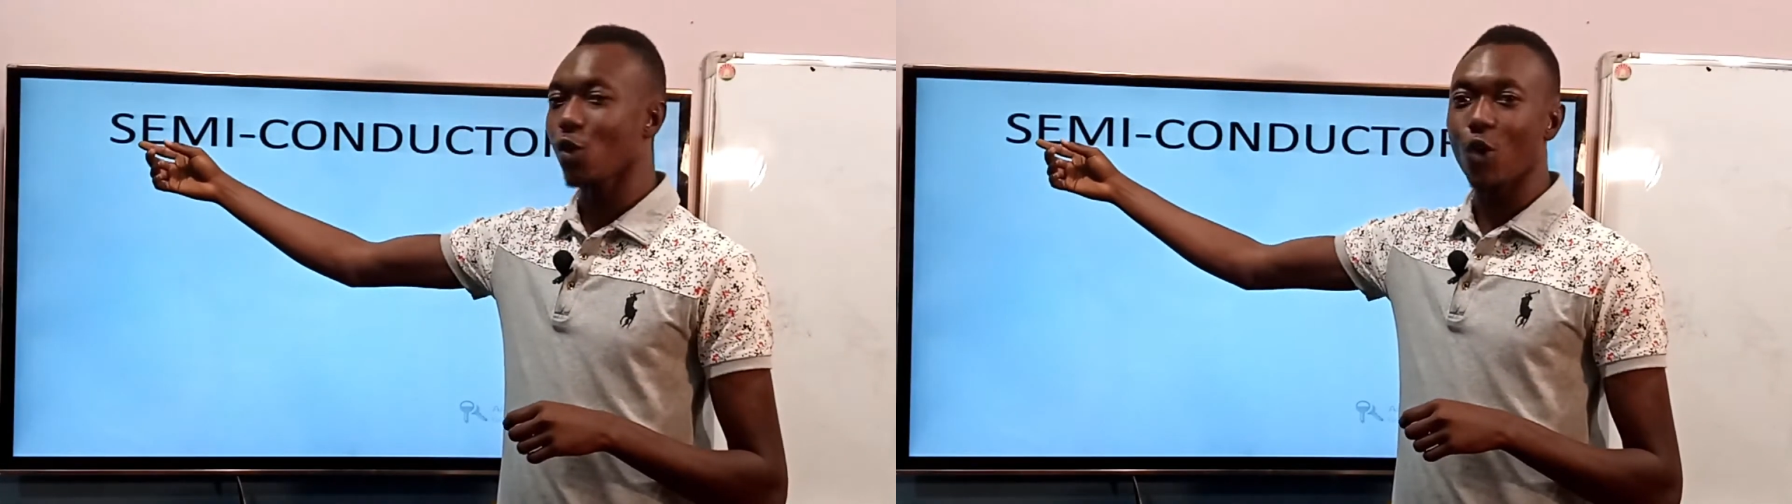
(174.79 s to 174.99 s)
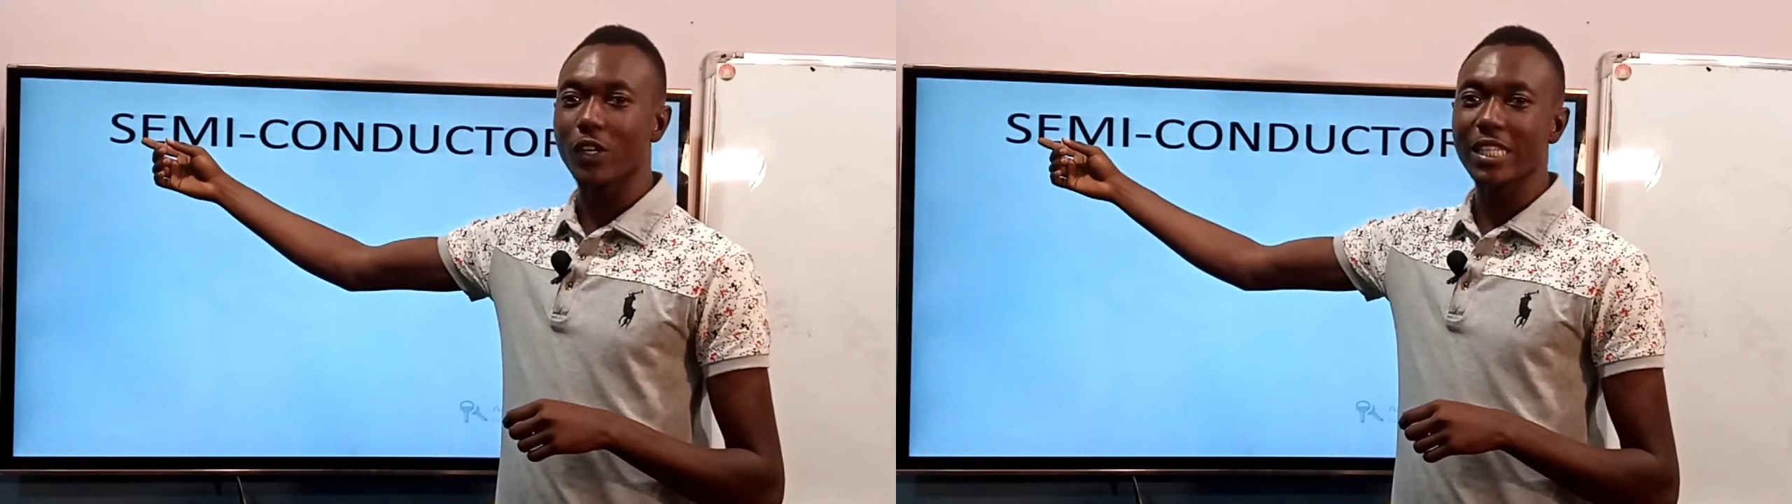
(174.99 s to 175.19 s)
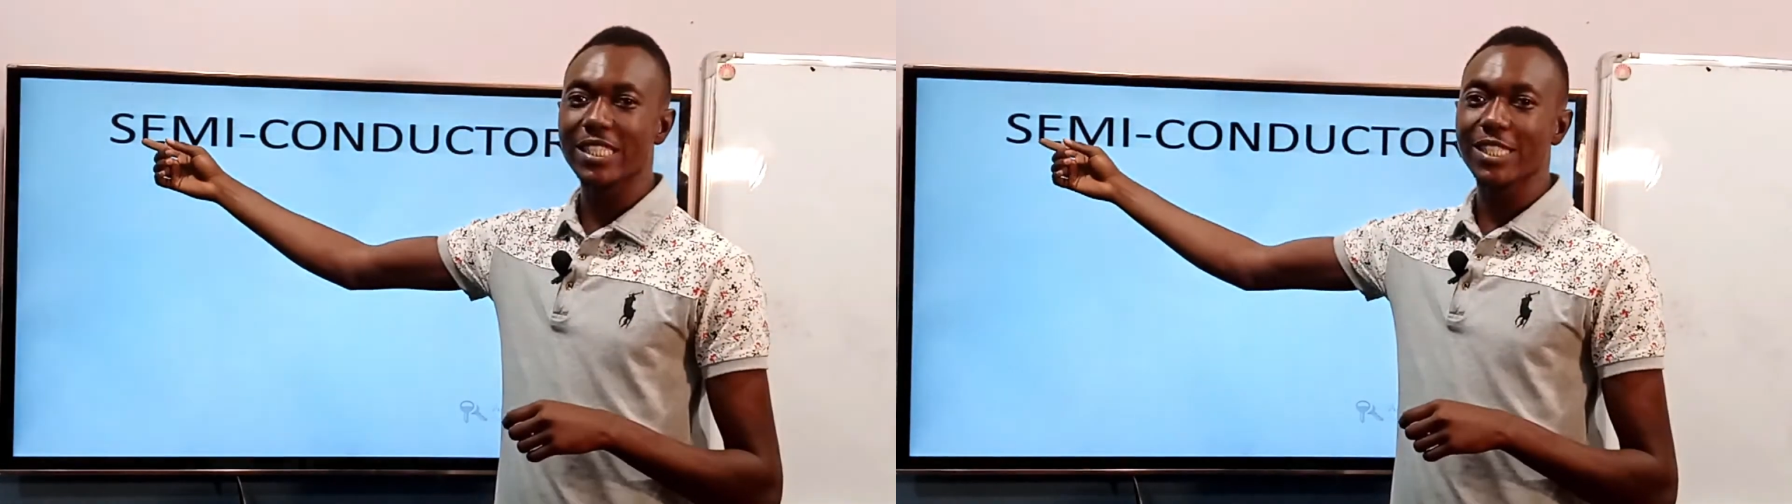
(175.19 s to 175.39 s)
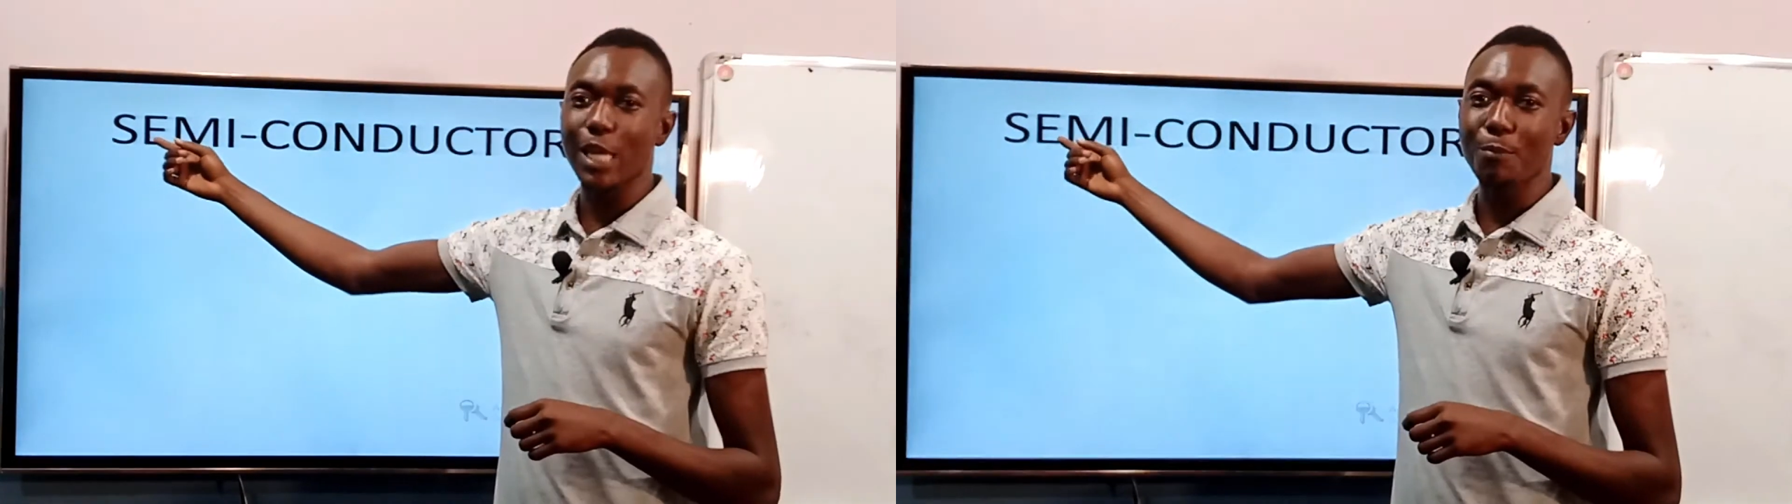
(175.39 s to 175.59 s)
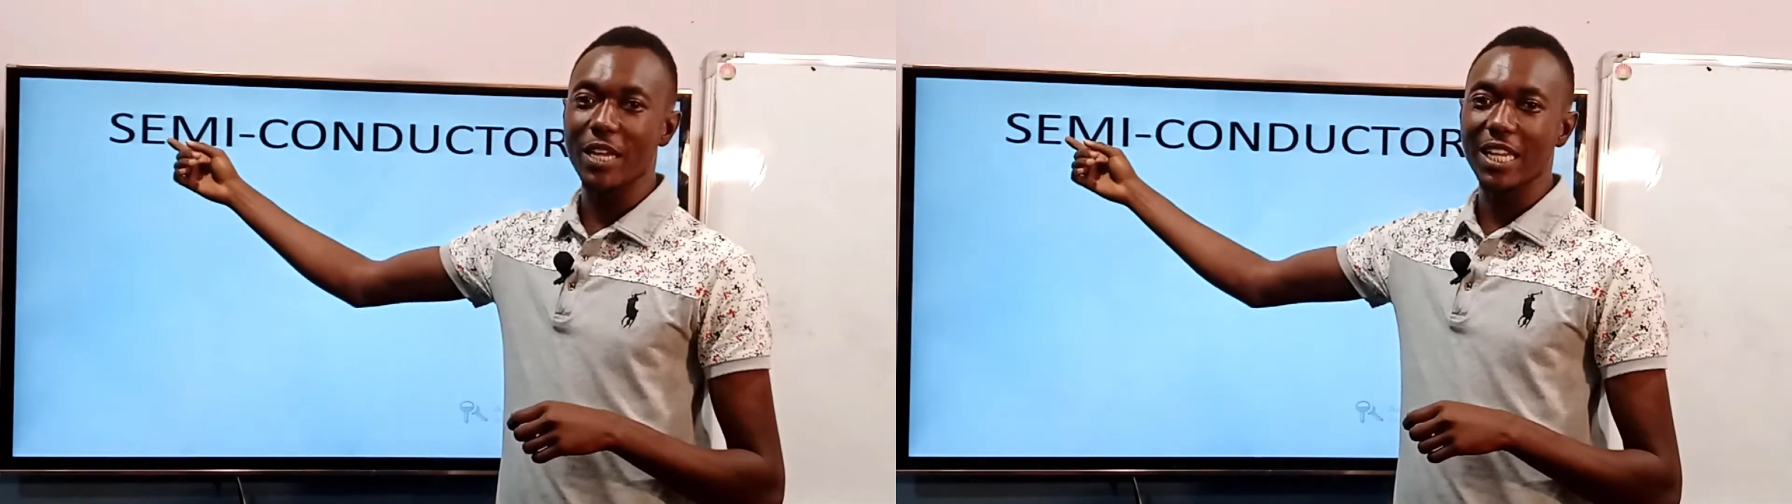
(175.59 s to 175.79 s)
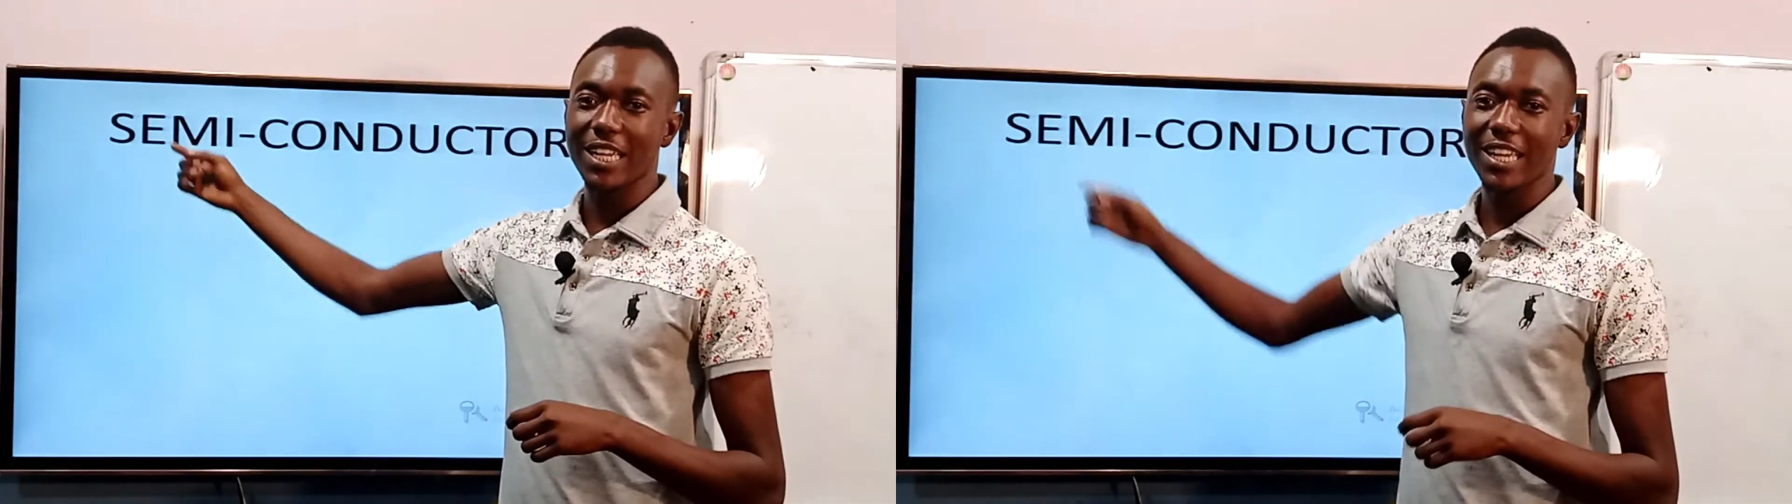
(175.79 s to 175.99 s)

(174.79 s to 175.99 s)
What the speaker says: on semi.